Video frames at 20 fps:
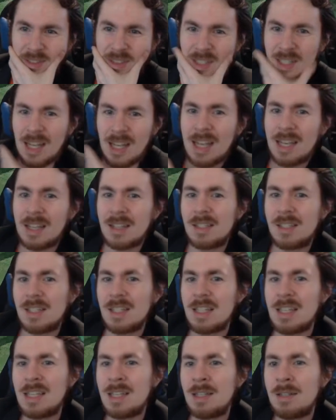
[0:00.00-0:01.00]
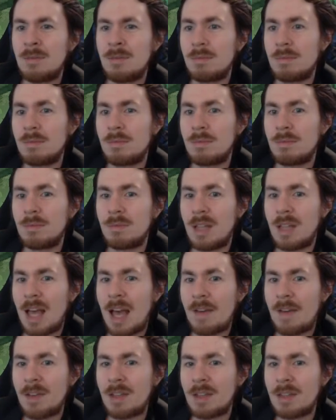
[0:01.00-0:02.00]
Like, I could see
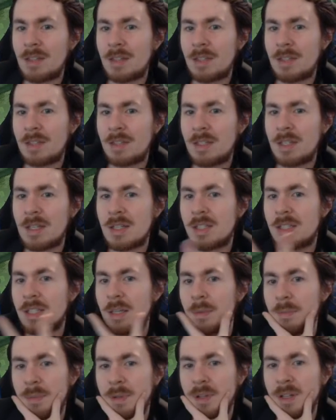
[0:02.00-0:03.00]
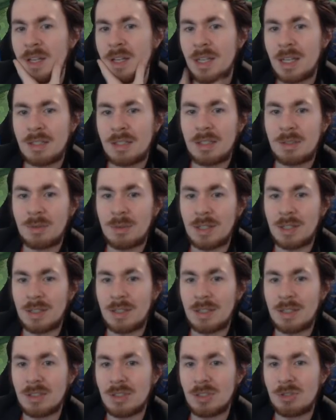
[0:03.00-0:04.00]
having this see some play. I just want
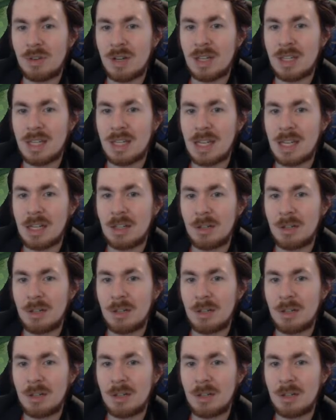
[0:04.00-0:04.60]
to straighten that out.